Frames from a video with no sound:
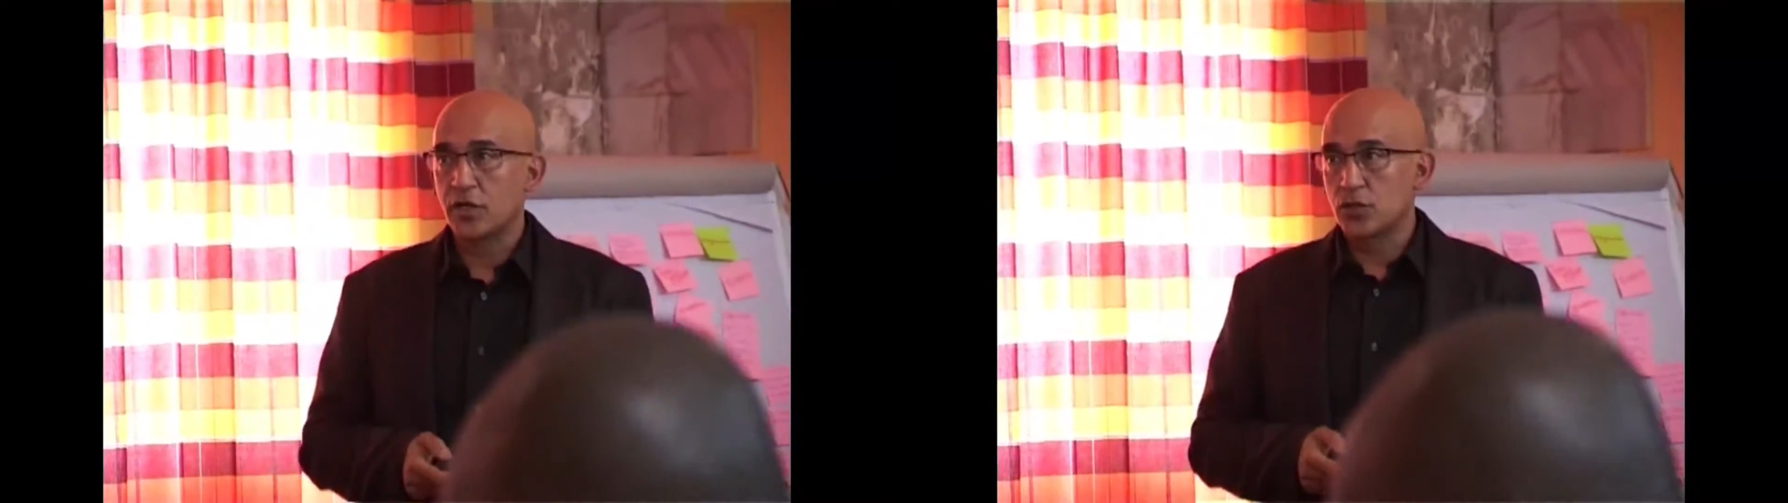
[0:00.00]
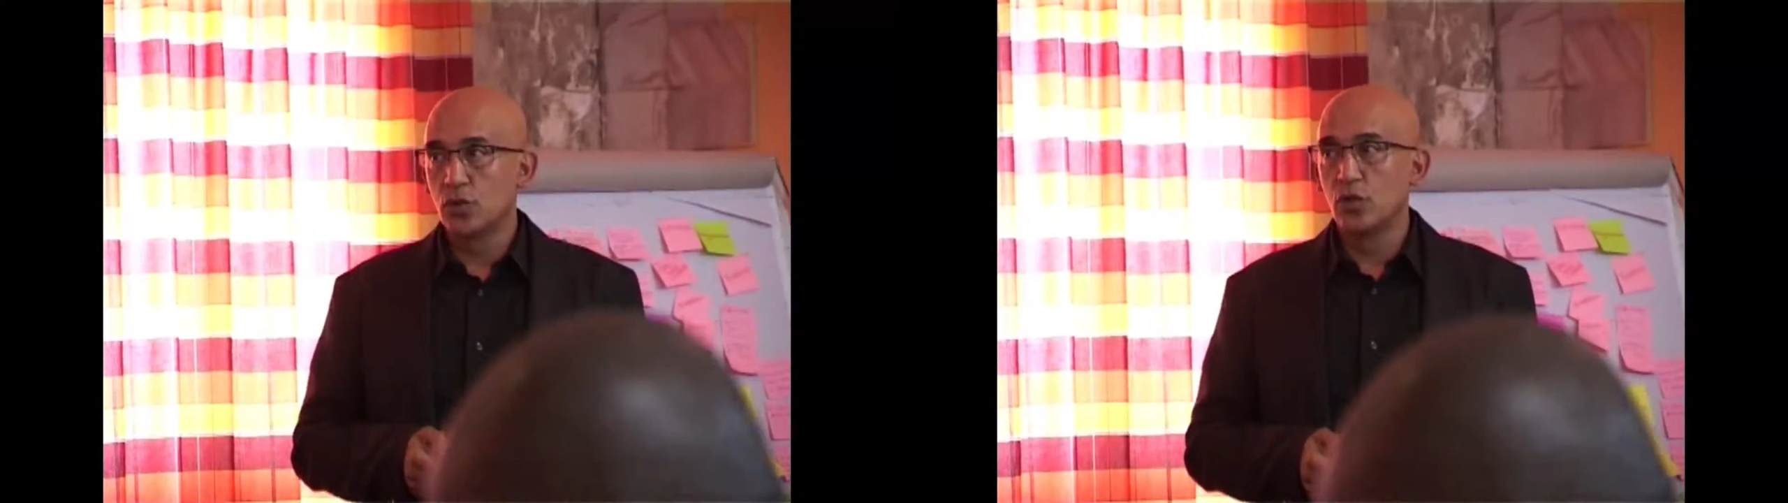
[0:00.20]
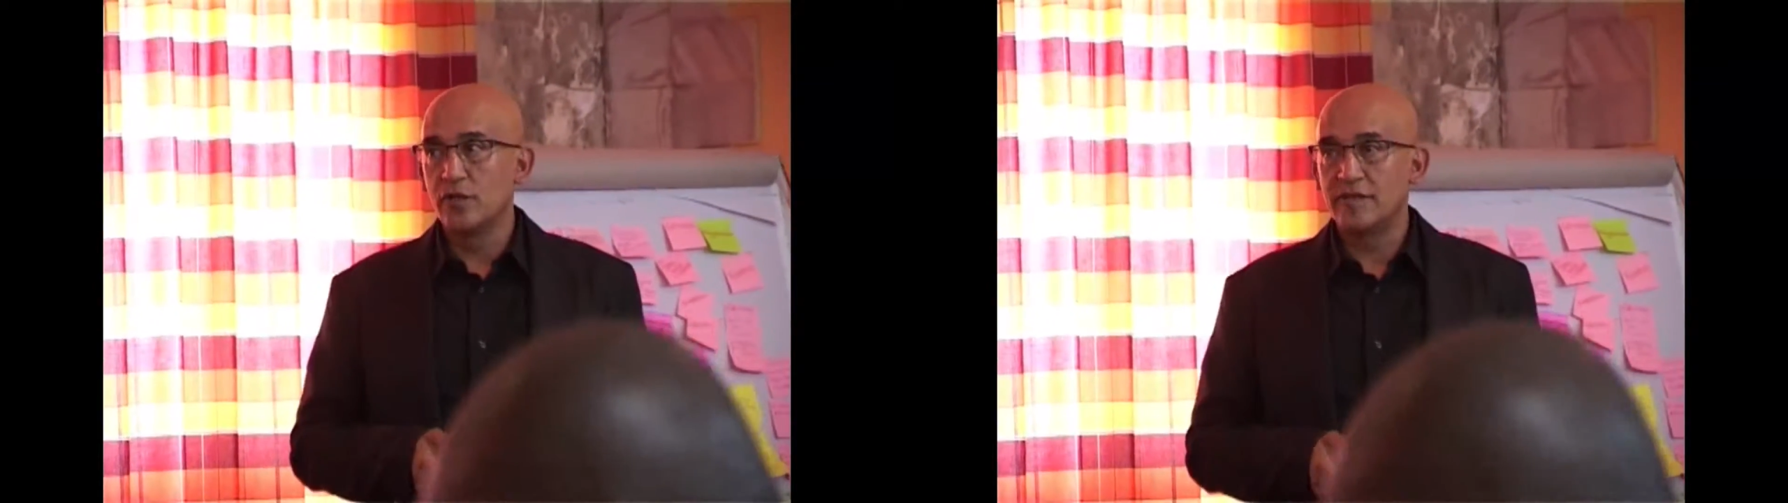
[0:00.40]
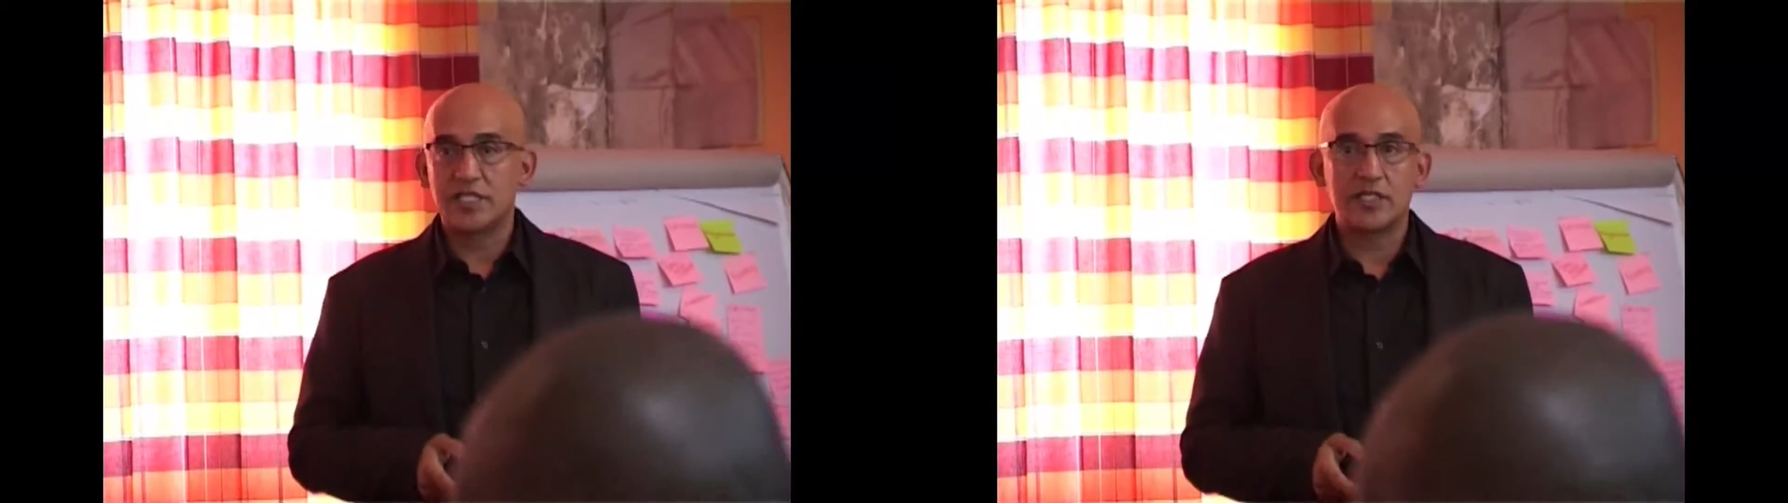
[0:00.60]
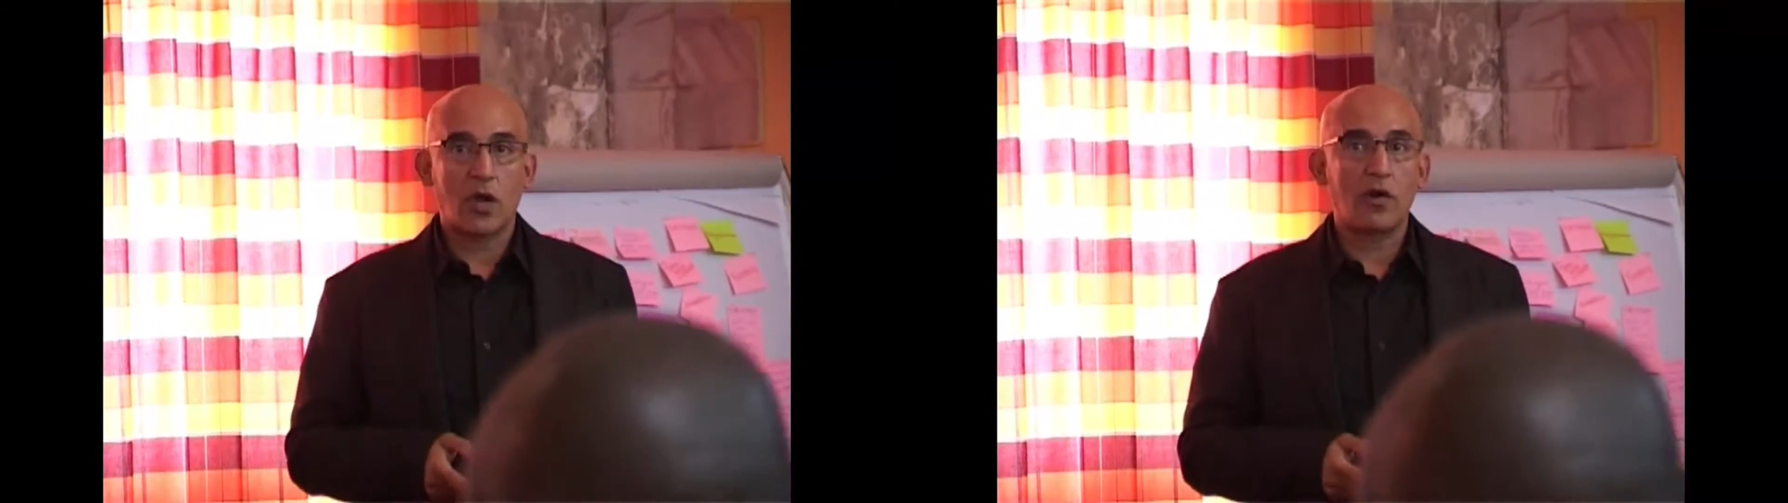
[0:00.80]
a tool which
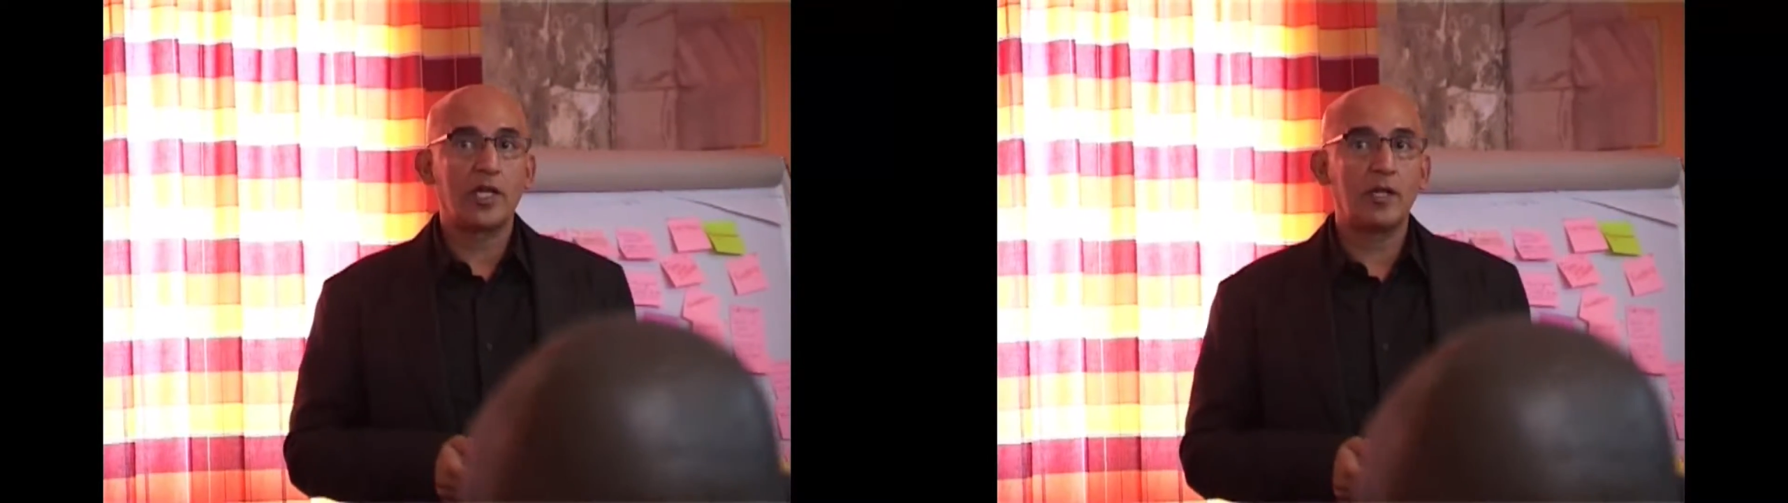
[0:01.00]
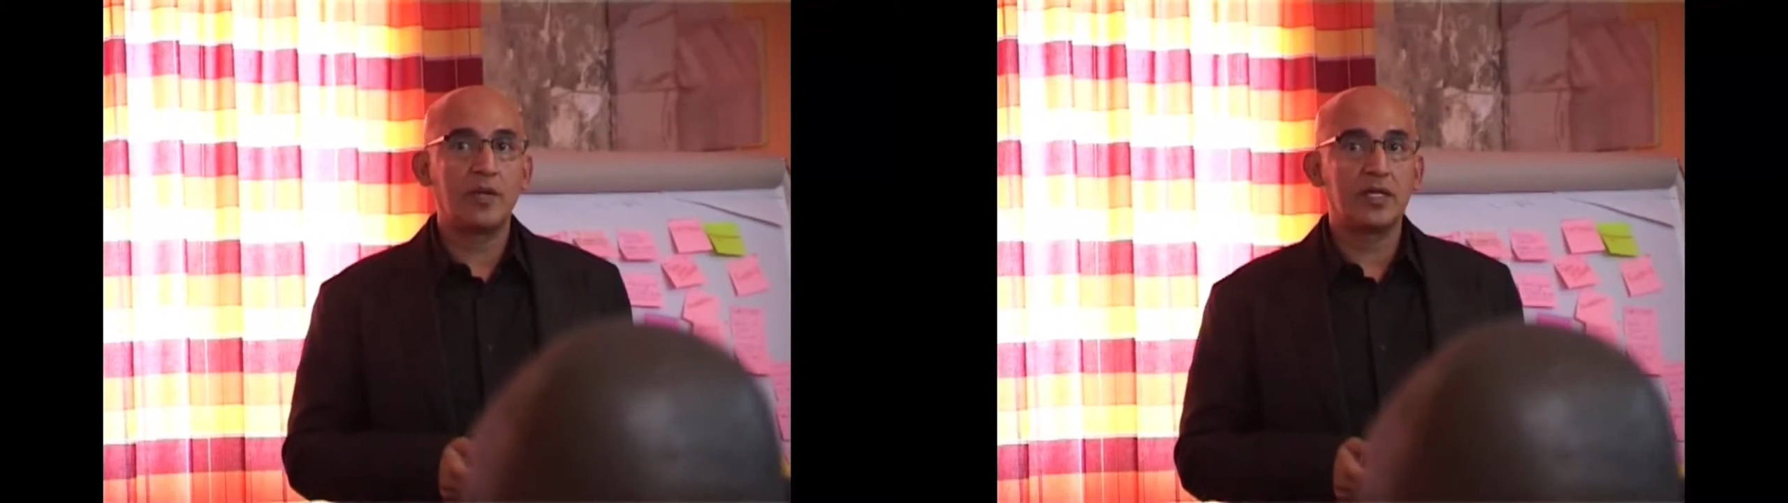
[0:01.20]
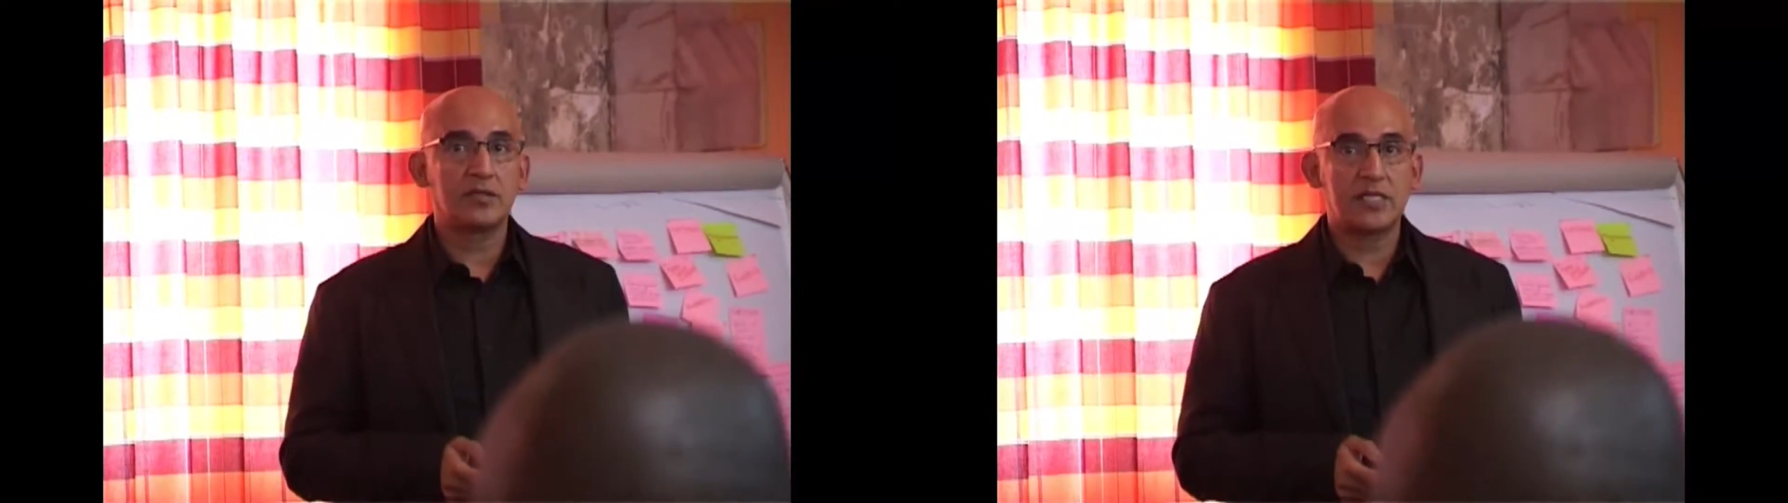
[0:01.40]
has already been